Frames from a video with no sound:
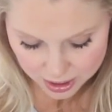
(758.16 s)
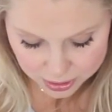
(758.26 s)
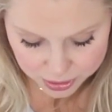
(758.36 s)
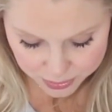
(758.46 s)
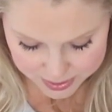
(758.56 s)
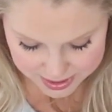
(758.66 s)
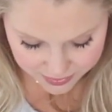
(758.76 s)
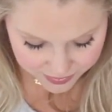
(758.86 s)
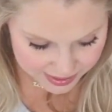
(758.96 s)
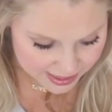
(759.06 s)
loose
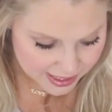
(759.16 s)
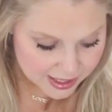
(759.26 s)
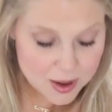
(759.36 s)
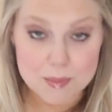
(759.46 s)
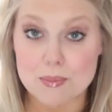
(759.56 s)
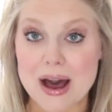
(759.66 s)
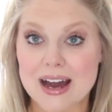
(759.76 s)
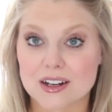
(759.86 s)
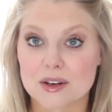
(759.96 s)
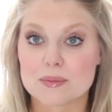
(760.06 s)
fitting
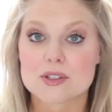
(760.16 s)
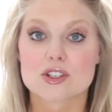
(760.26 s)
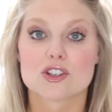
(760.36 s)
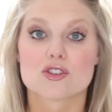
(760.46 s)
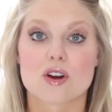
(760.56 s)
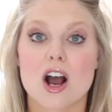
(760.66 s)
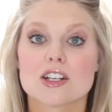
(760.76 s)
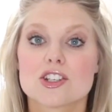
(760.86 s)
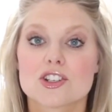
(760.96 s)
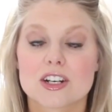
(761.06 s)
bottoms,
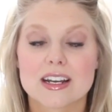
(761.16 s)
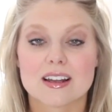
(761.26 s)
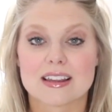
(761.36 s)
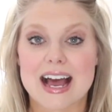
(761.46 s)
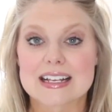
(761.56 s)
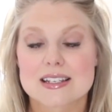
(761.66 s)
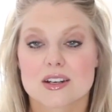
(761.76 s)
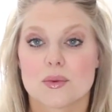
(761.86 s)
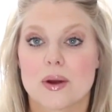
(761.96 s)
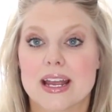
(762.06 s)
drawstring,
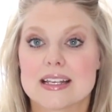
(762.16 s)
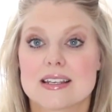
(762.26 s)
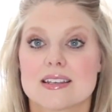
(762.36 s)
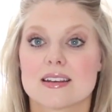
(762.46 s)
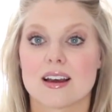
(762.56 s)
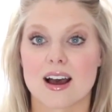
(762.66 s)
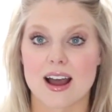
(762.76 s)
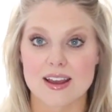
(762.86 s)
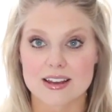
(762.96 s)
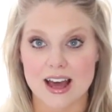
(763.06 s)
elastic waist.
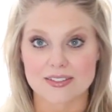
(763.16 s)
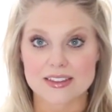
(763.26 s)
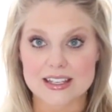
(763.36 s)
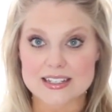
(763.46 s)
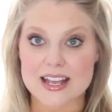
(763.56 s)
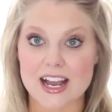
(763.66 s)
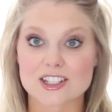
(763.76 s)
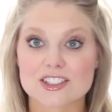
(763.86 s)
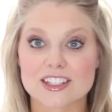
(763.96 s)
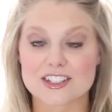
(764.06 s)
I got these
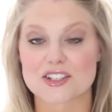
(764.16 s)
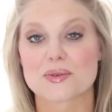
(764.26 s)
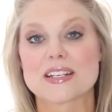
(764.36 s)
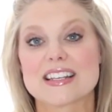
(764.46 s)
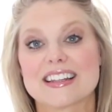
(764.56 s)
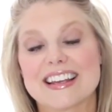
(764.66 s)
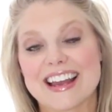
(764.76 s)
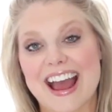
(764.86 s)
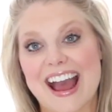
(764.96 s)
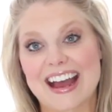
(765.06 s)
actually just recently
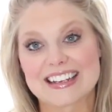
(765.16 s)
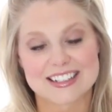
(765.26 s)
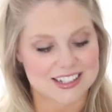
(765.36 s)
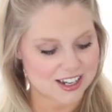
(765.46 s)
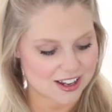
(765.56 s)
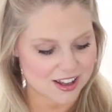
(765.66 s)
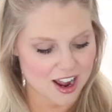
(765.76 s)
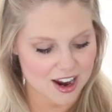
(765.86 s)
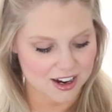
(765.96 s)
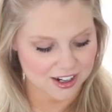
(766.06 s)
at
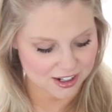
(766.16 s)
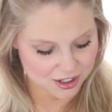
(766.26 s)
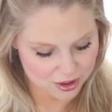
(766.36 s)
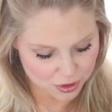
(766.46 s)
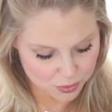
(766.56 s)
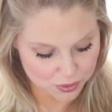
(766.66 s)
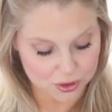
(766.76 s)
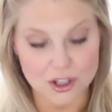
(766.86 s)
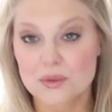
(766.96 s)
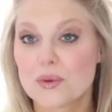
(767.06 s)
our local
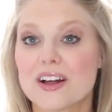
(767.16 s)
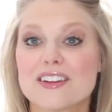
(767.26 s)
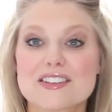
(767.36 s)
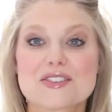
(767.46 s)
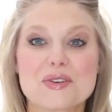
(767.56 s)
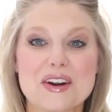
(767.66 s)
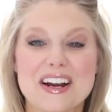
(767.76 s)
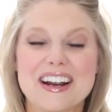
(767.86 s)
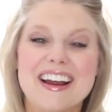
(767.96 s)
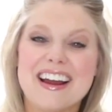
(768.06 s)
Goodwill
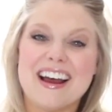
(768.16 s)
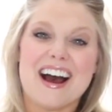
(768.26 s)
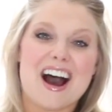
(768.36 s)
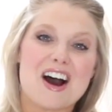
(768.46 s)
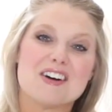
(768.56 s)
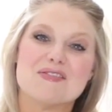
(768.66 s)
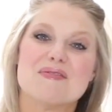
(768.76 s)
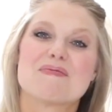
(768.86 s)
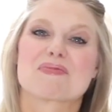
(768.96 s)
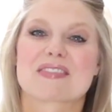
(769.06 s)
store.
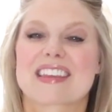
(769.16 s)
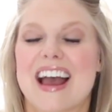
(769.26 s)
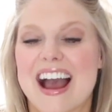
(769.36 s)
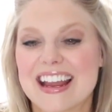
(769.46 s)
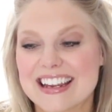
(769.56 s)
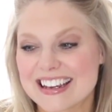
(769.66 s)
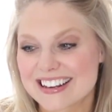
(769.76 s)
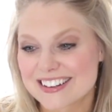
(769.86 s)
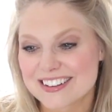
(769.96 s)
I